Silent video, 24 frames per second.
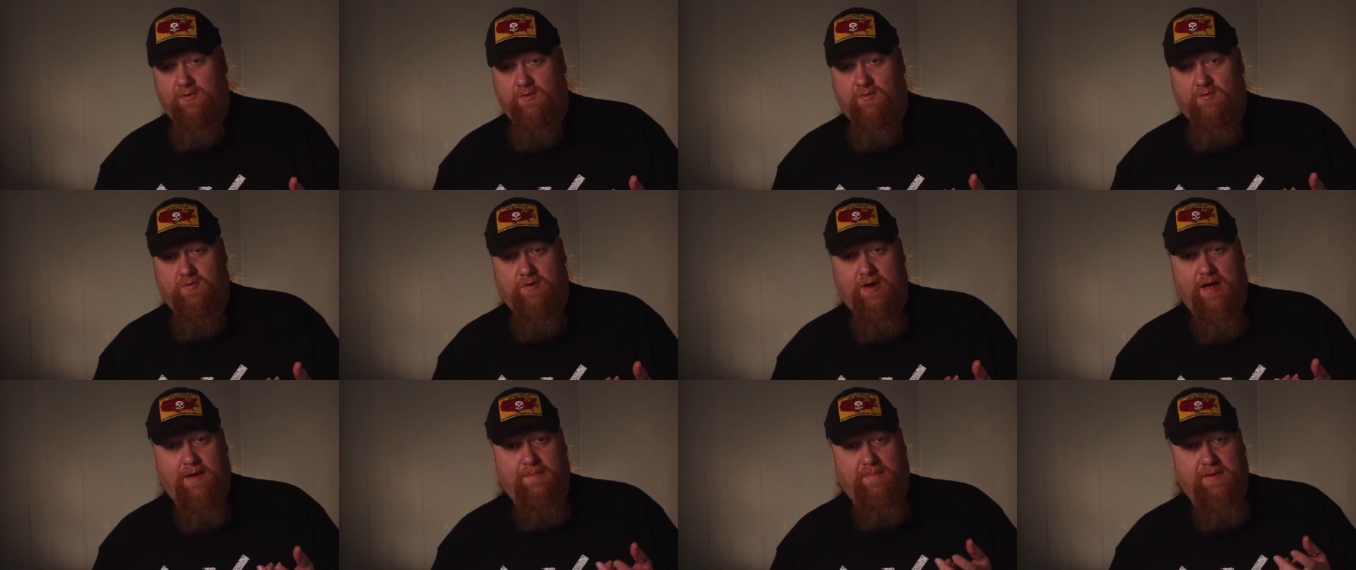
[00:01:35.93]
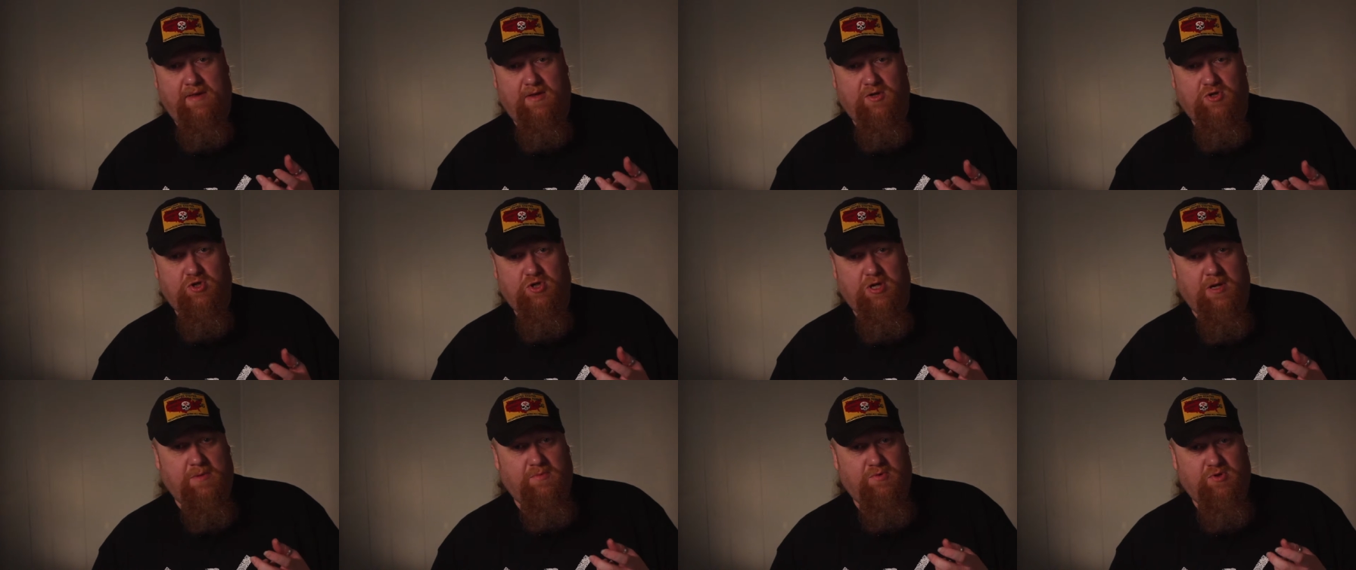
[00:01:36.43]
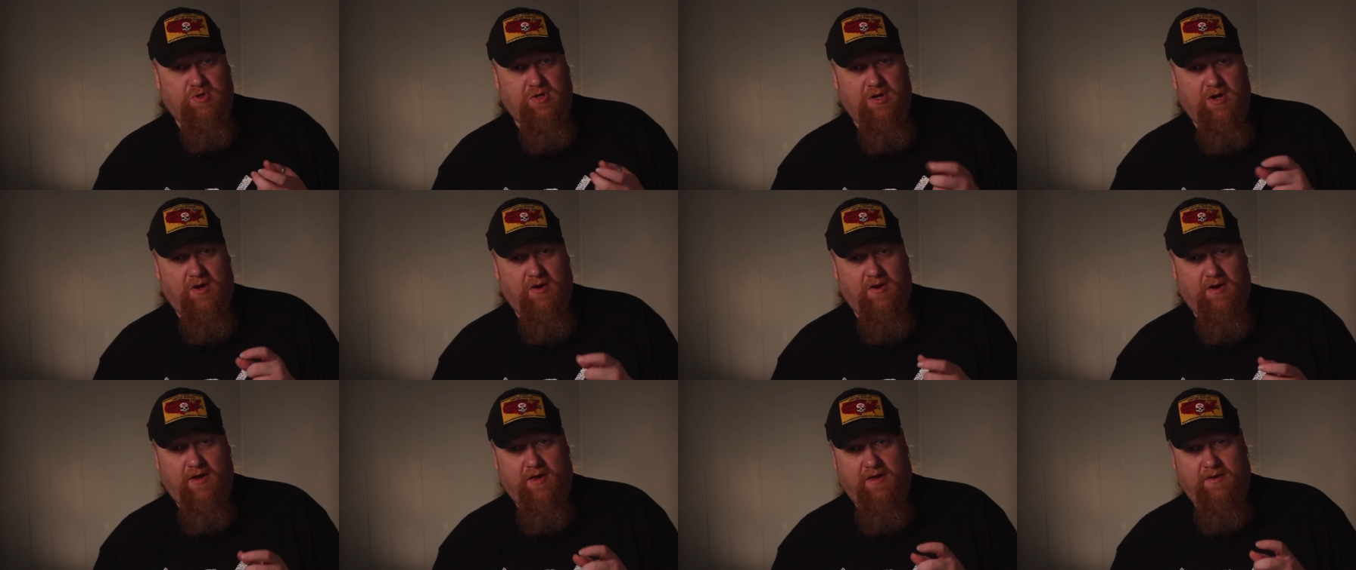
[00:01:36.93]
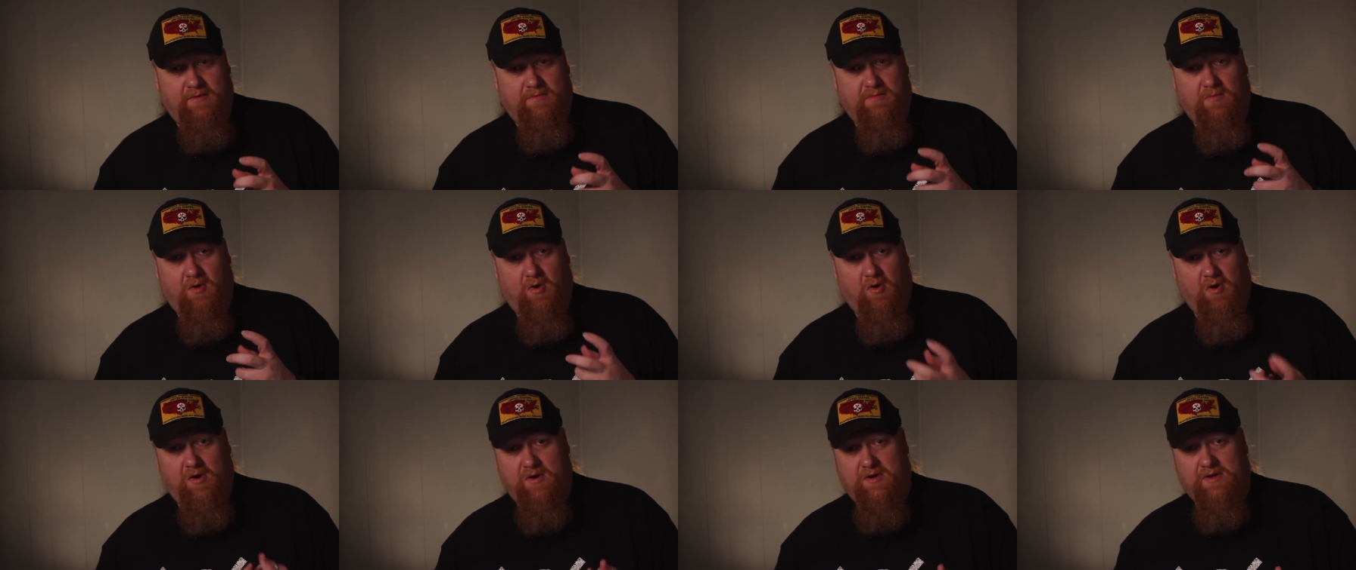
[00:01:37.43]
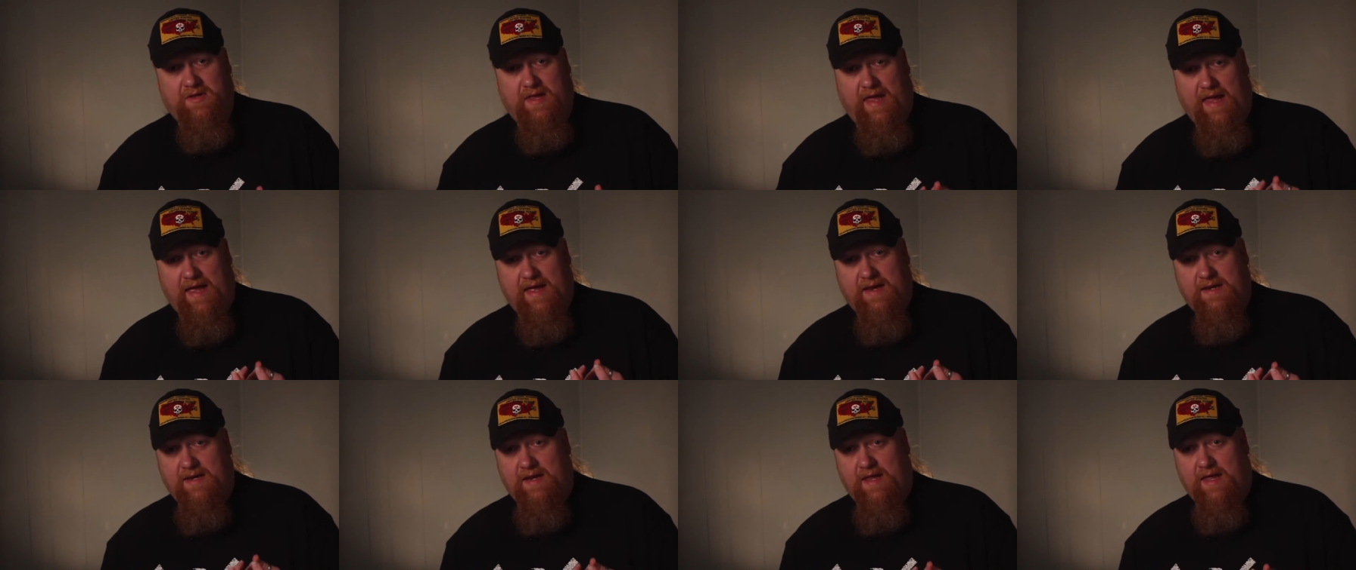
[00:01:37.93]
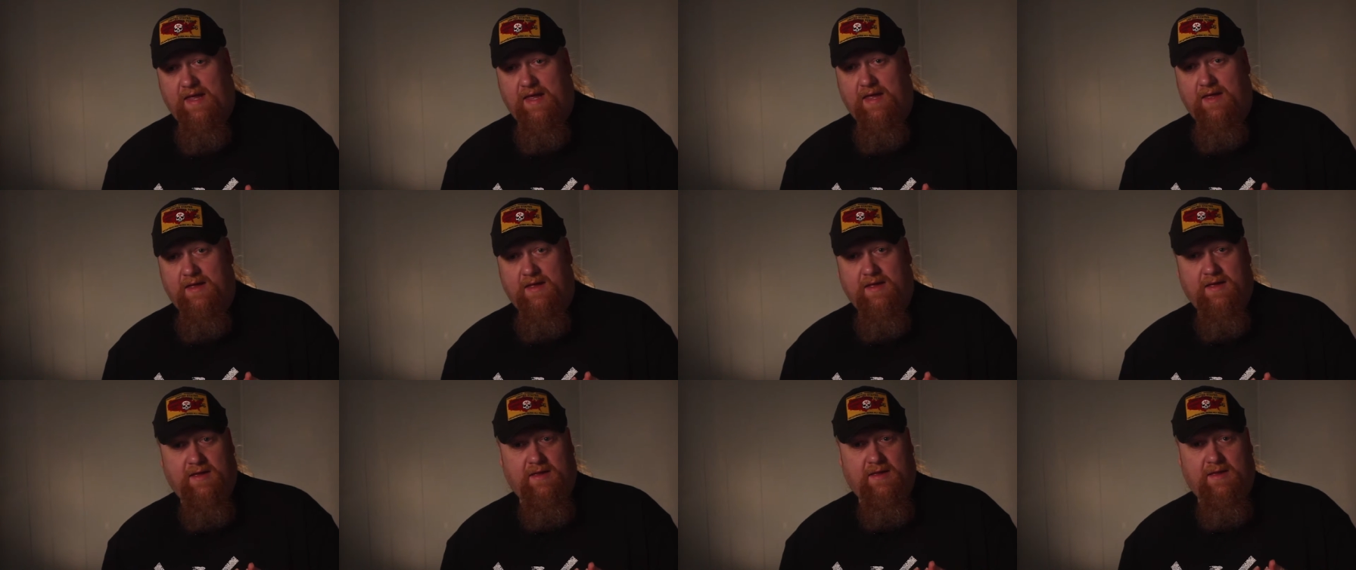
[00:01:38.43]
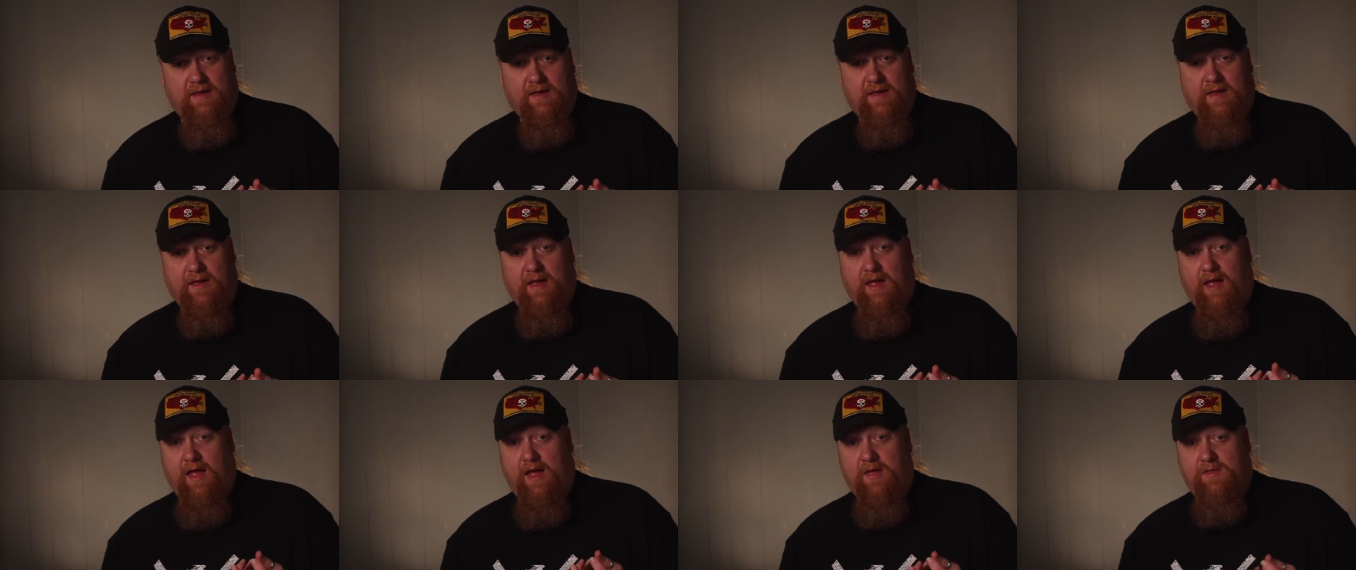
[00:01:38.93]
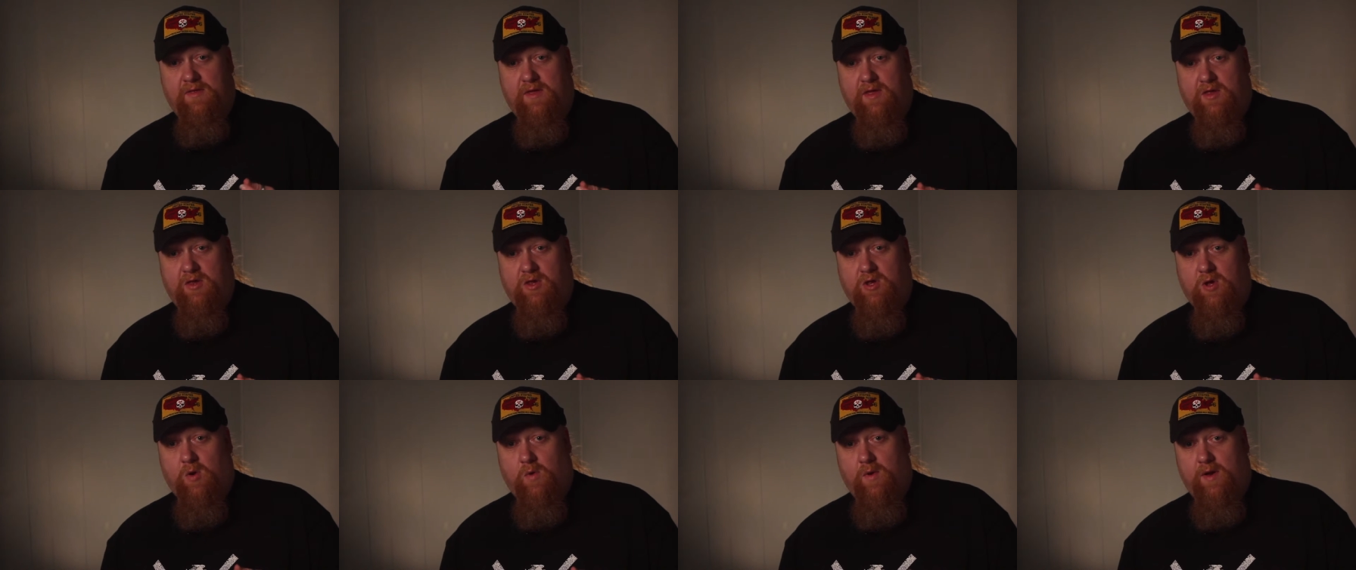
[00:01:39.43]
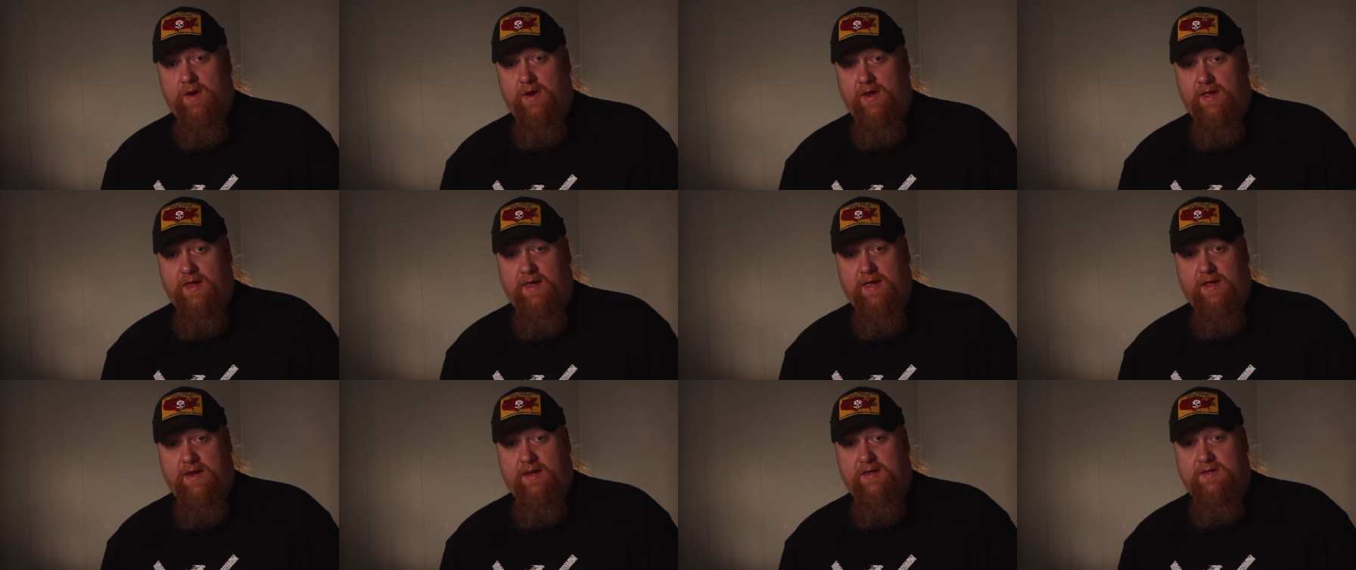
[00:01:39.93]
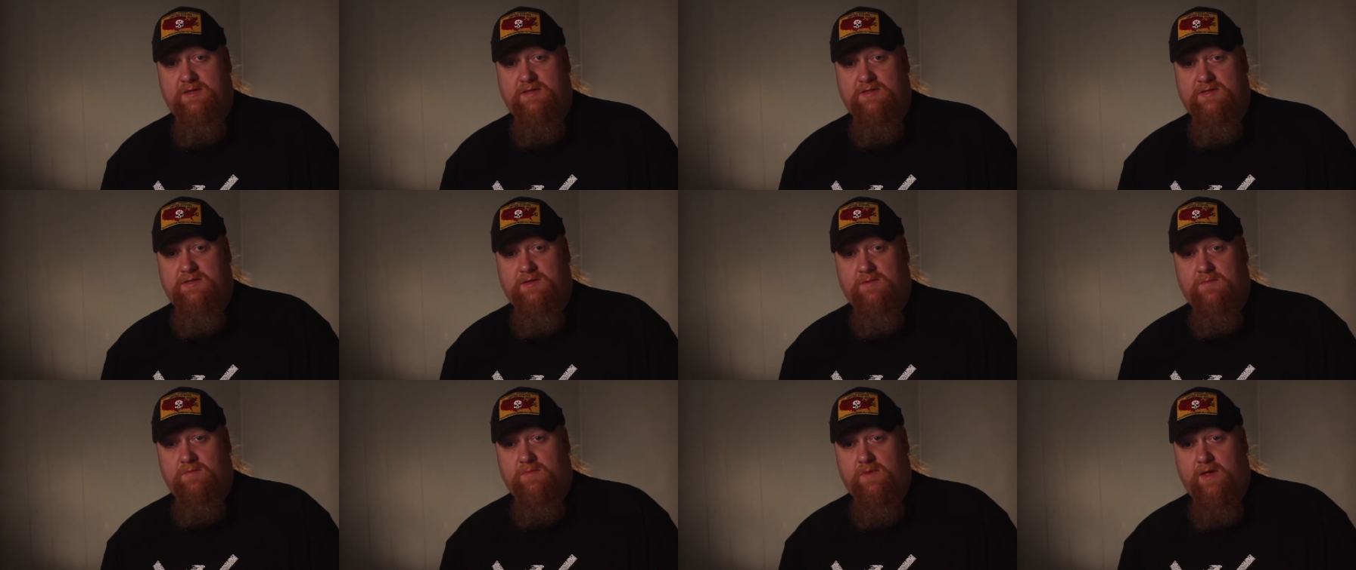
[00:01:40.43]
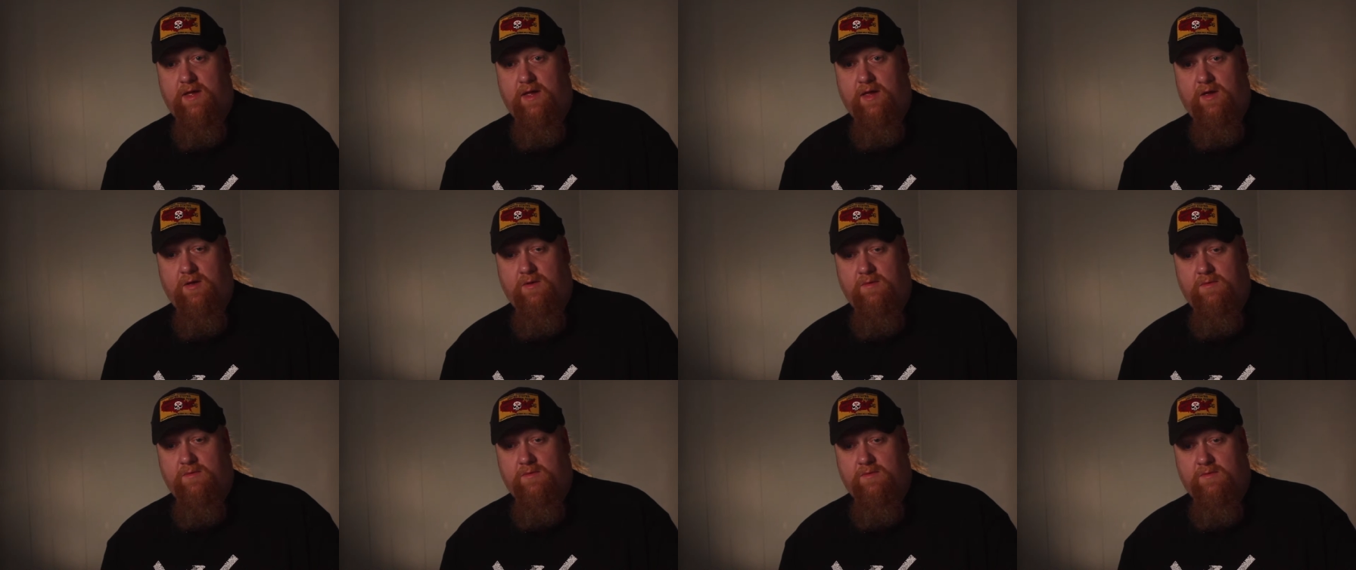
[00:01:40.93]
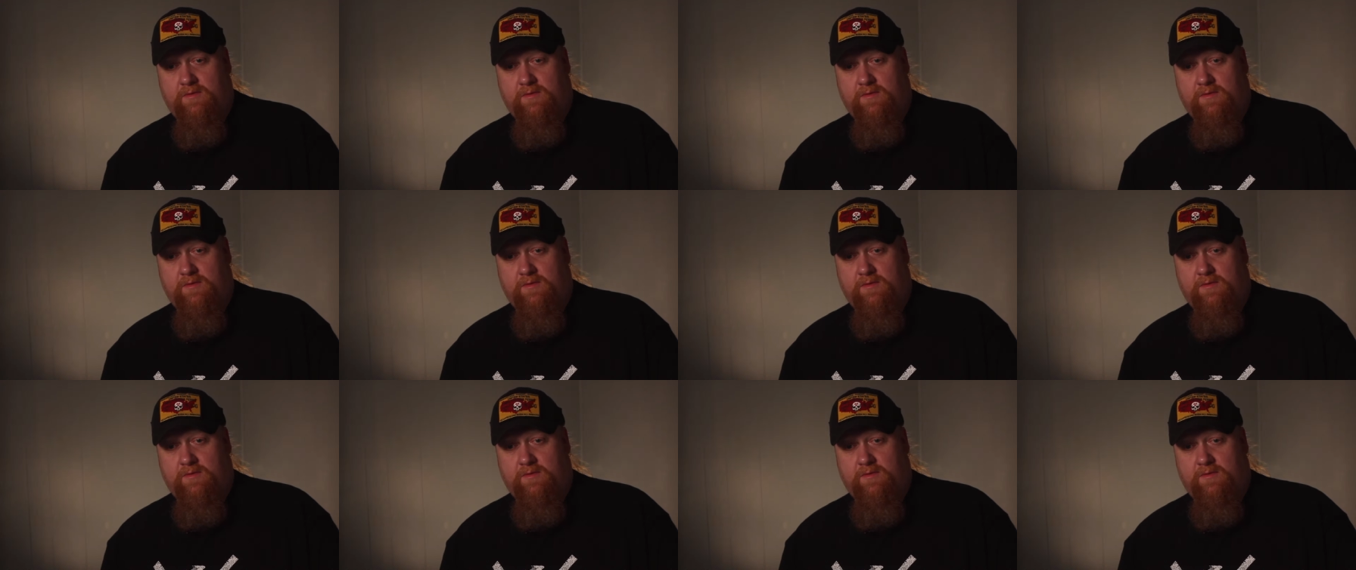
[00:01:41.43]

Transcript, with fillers: crappy, cheap, generic hard candy and then going and getting some like